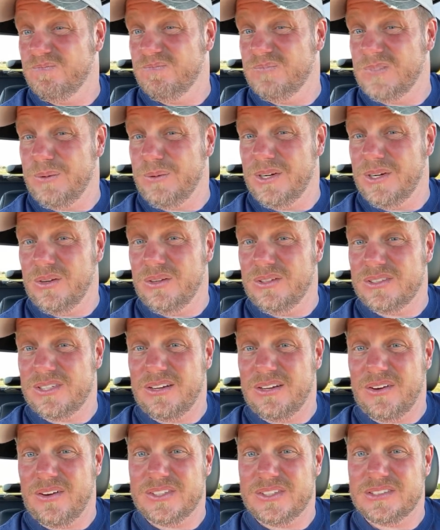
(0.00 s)
Anybody go inside
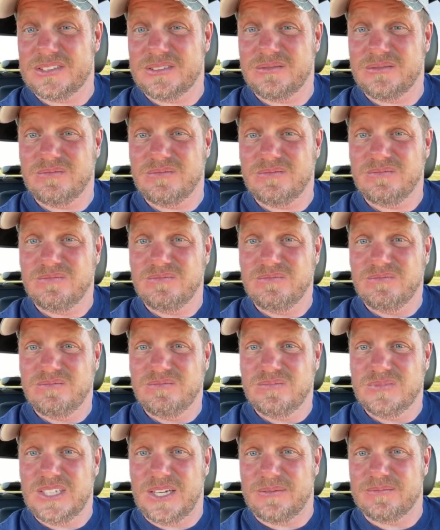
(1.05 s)
the office?
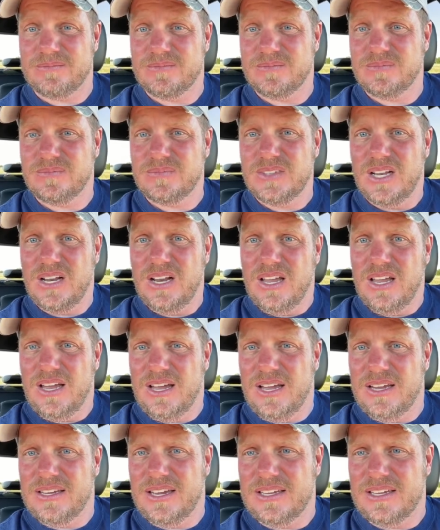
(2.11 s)
Yeah. Uh,
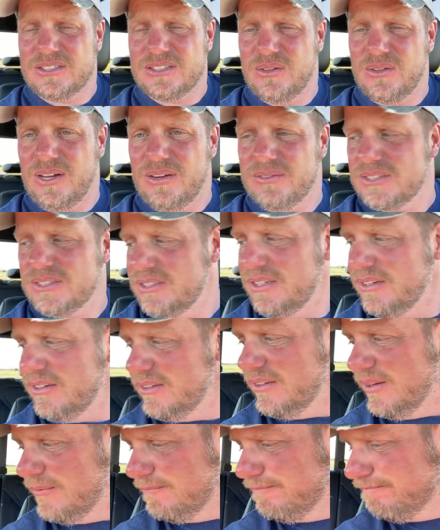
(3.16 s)
yeah, so I was uh,
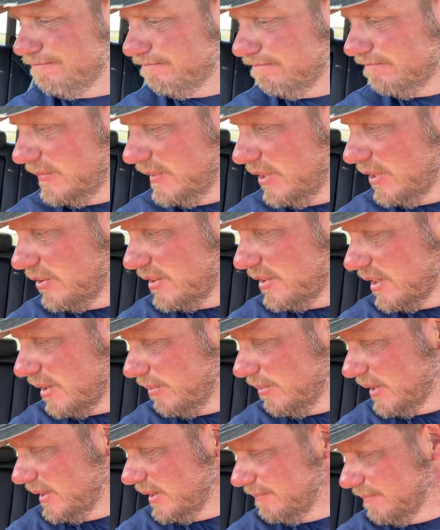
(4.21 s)
um, interesting
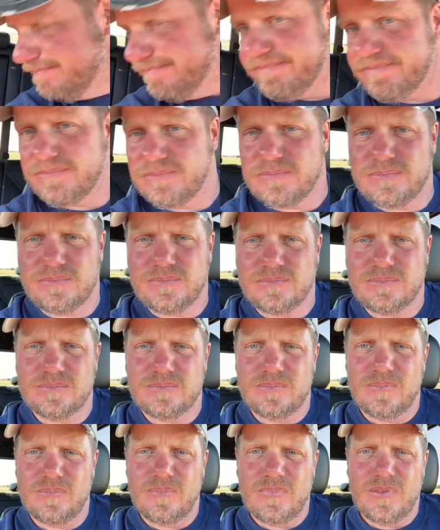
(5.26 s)
about that.
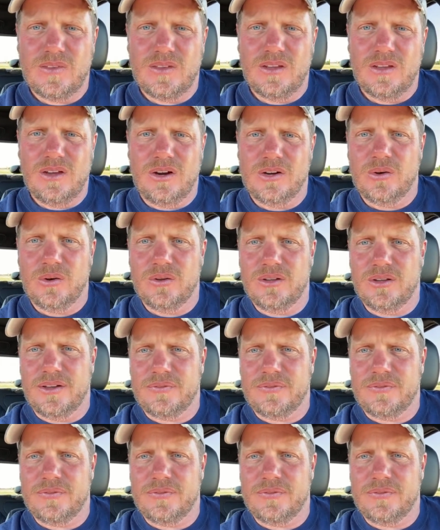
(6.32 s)
Are you going to the